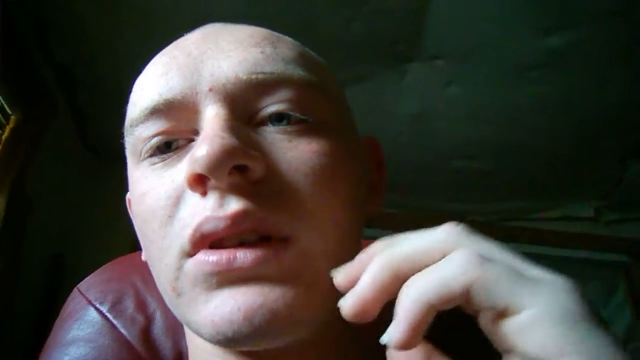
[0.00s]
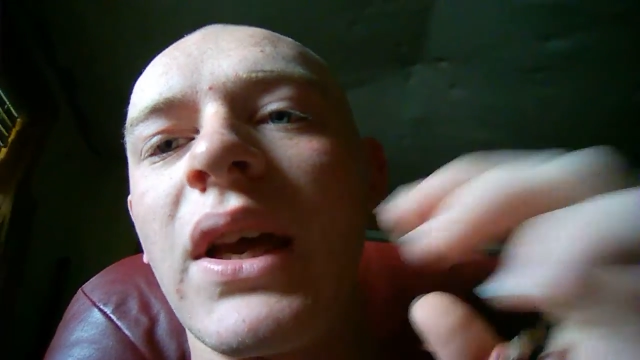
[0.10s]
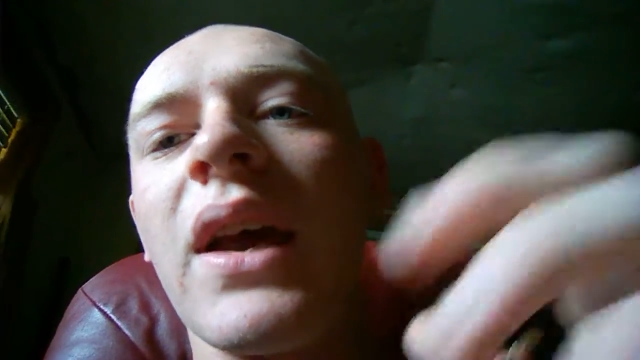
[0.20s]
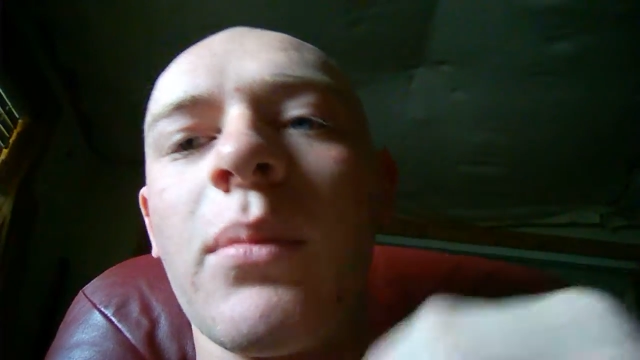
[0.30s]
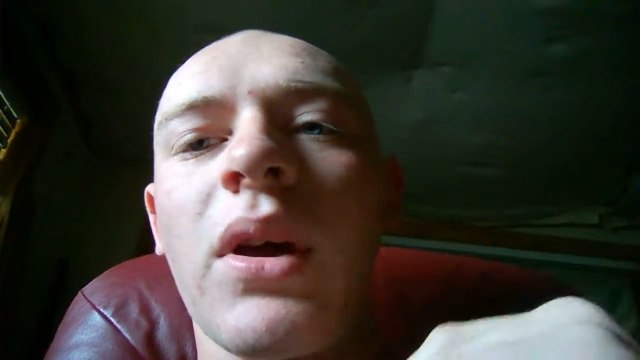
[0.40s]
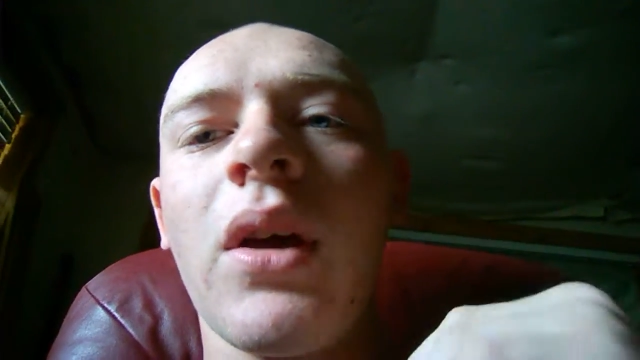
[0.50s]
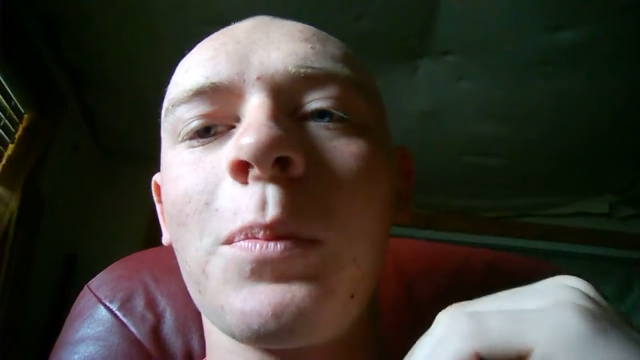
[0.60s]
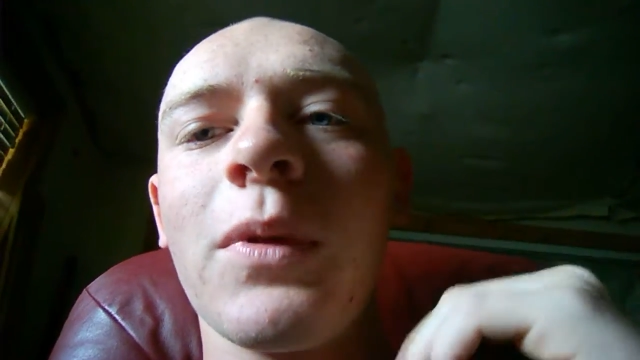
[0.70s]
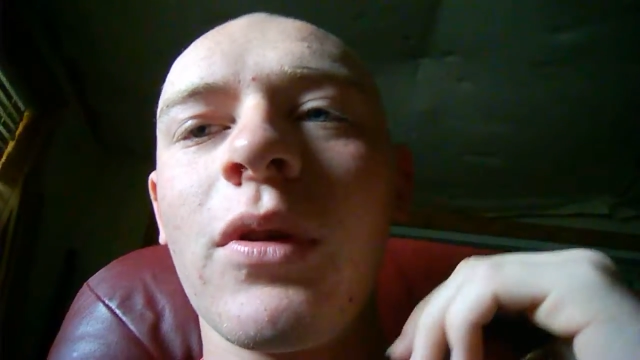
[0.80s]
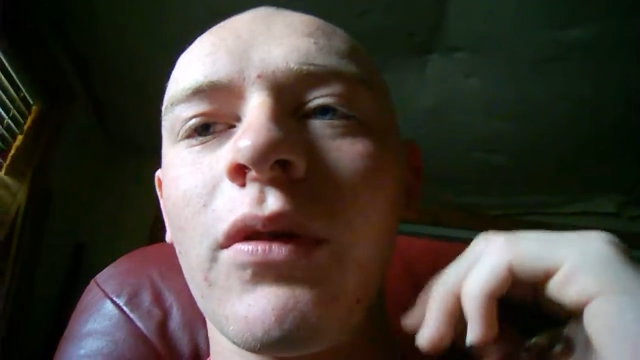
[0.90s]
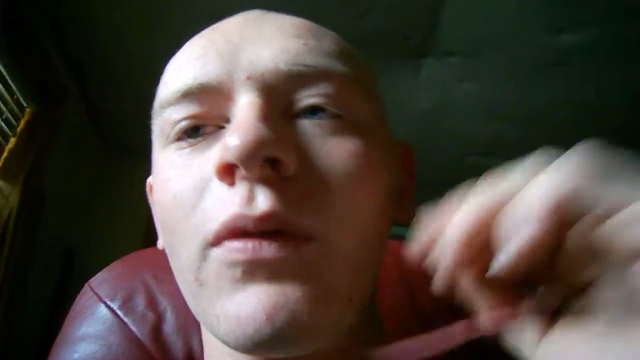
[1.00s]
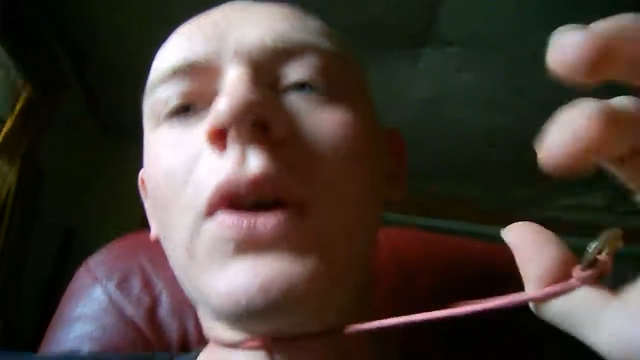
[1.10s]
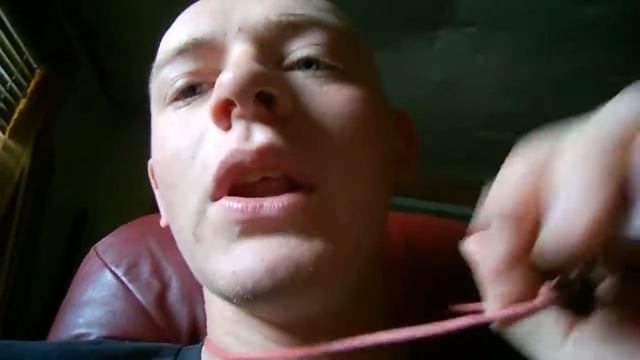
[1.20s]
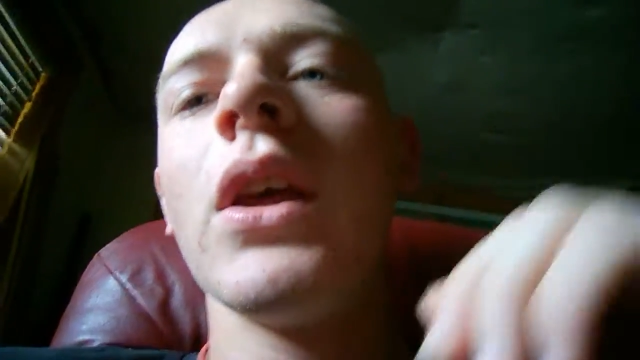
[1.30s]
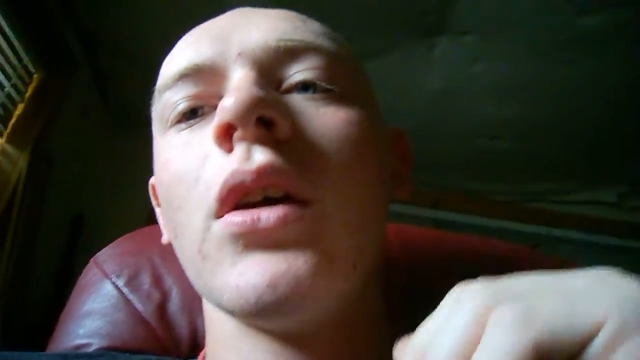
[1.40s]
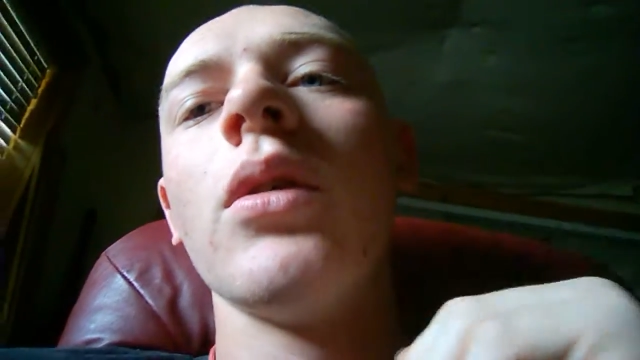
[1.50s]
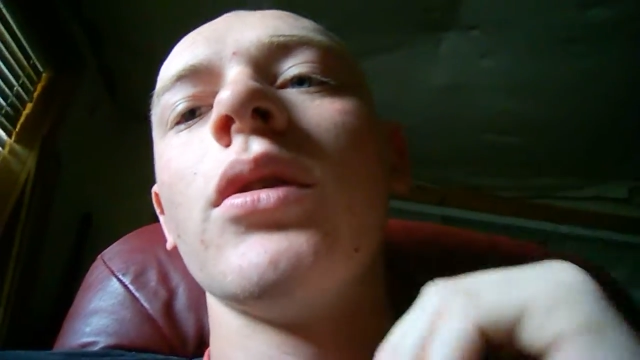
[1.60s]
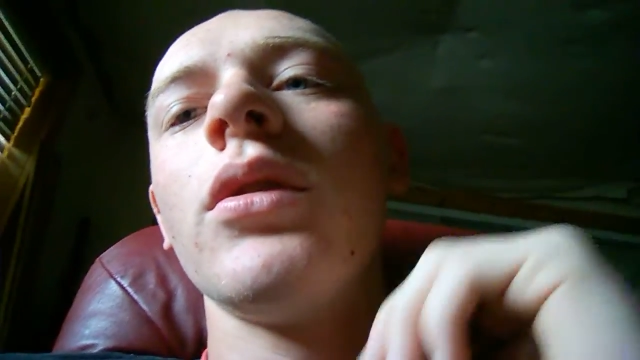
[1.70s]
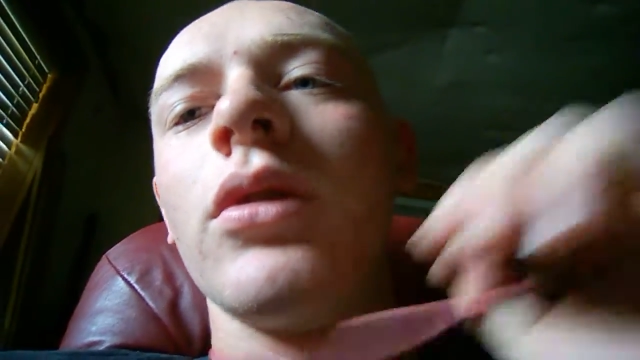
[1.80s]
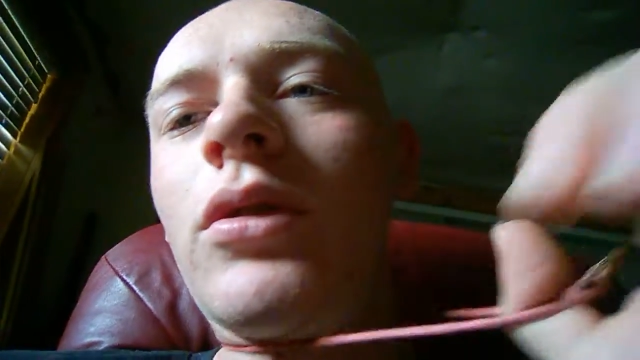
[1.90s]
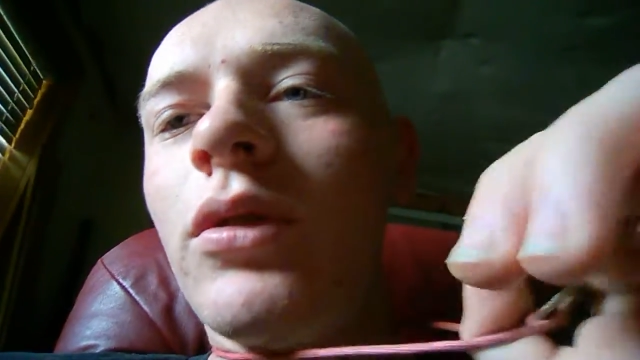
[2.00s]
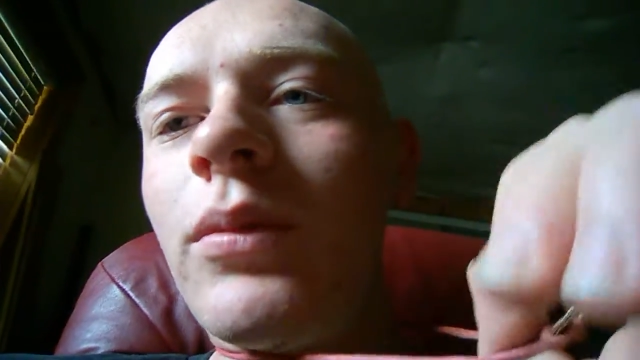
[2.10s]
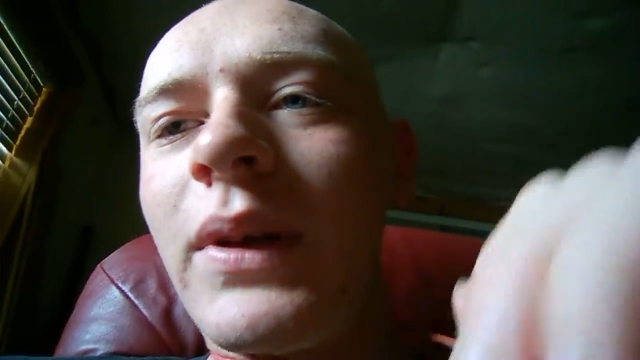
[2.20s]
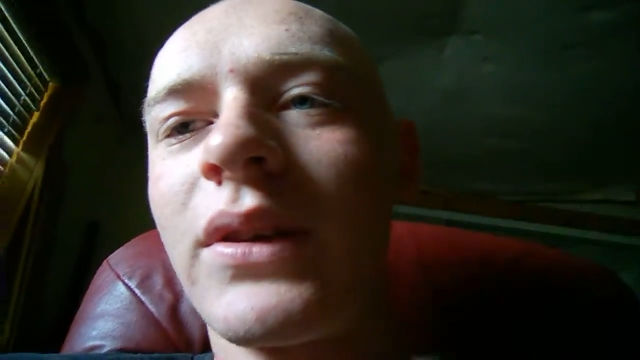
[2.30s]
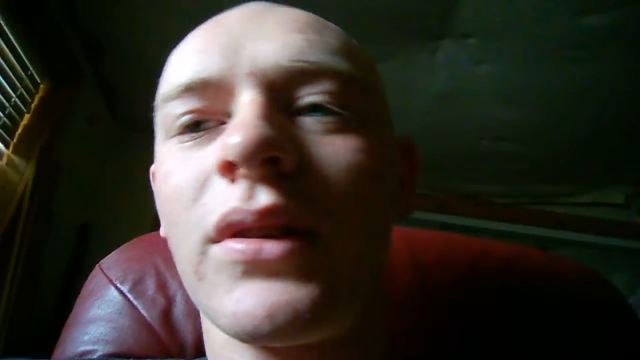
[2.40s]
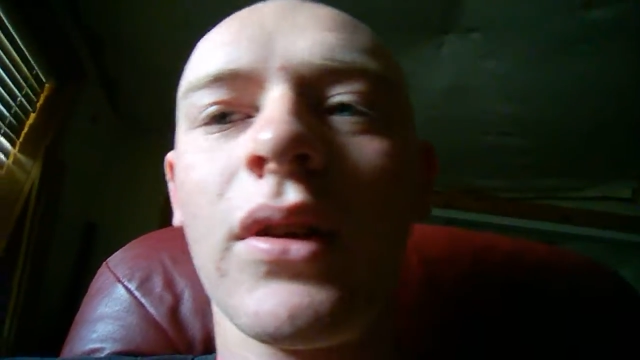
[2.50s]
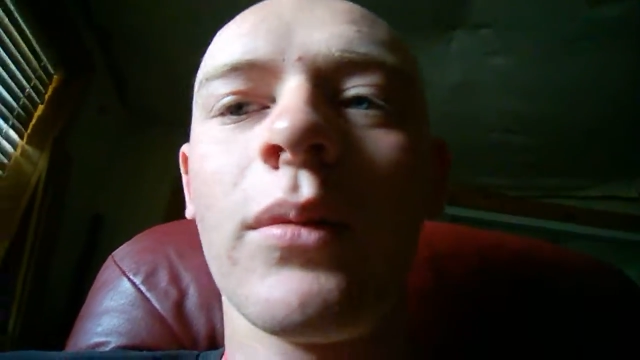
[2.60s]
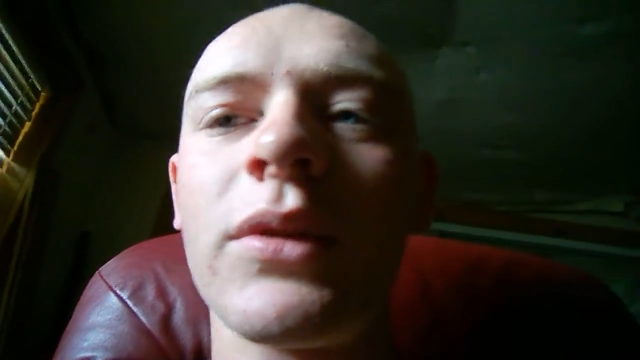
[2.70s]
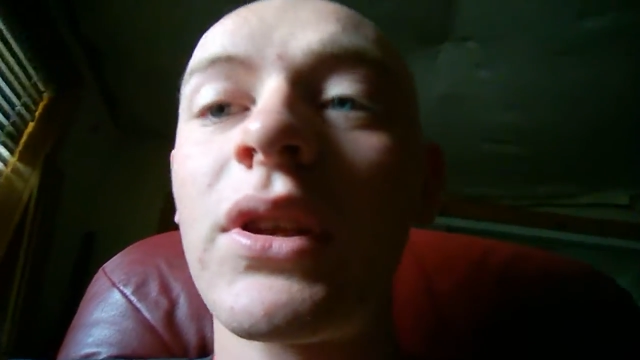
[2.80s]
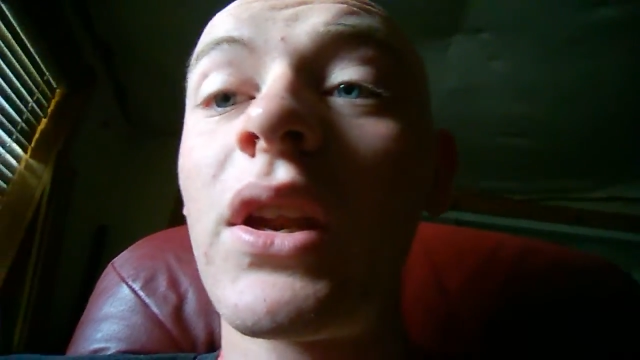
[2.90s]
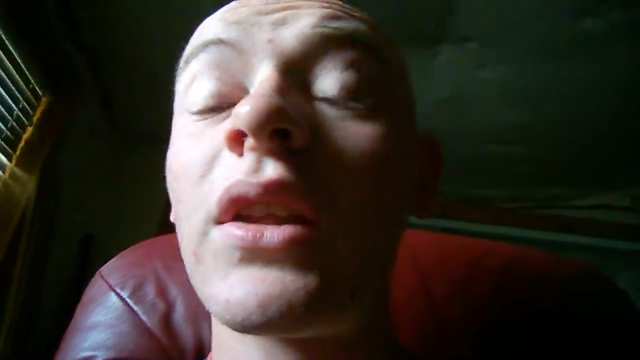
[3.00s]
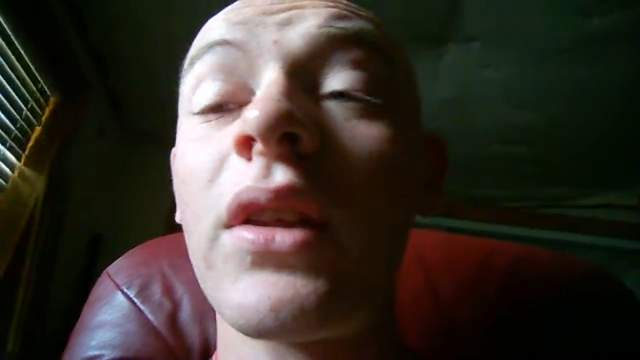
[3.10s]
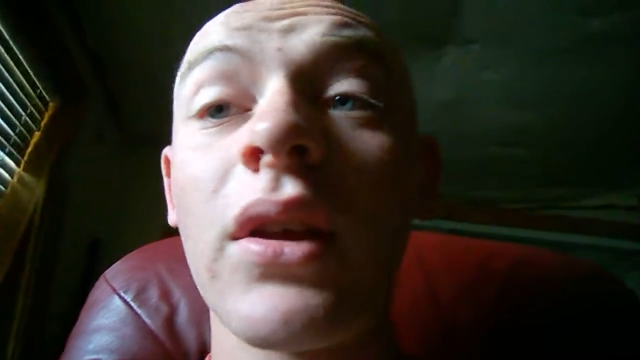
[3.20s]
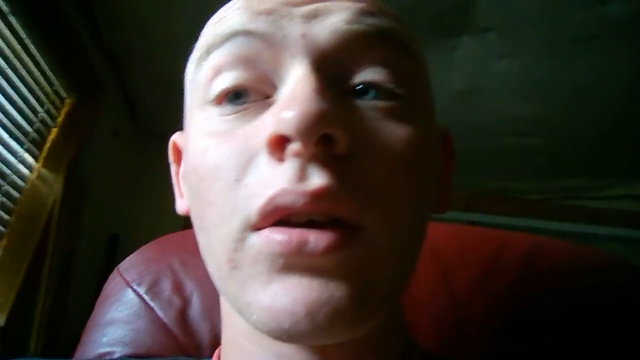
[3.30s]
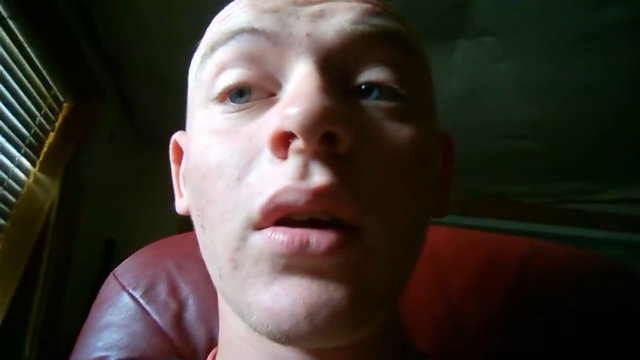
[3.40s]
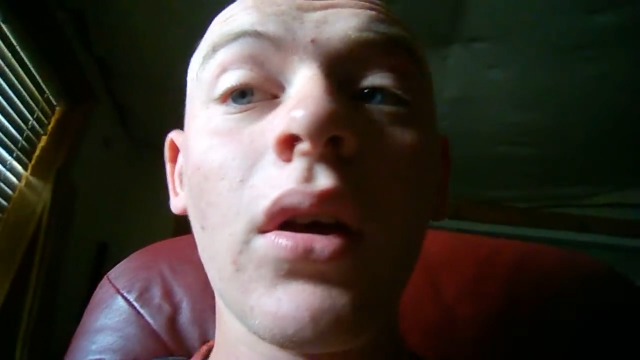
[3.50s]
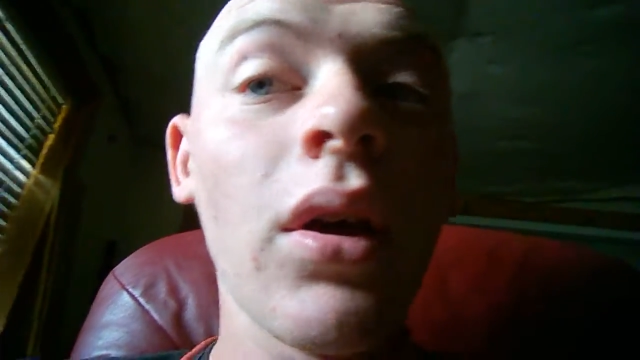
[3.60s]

time I upload a video or do basically almost anything.